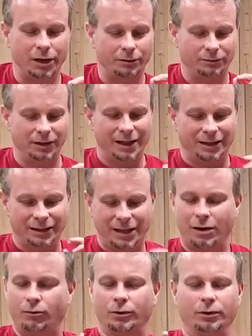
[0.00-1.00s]
I like
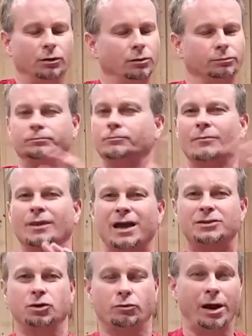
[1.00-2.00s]
that one. Oh,
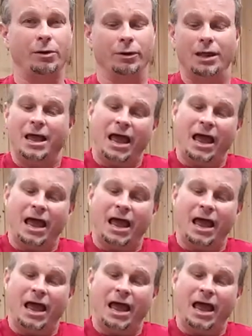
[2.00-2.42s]
that's a great one.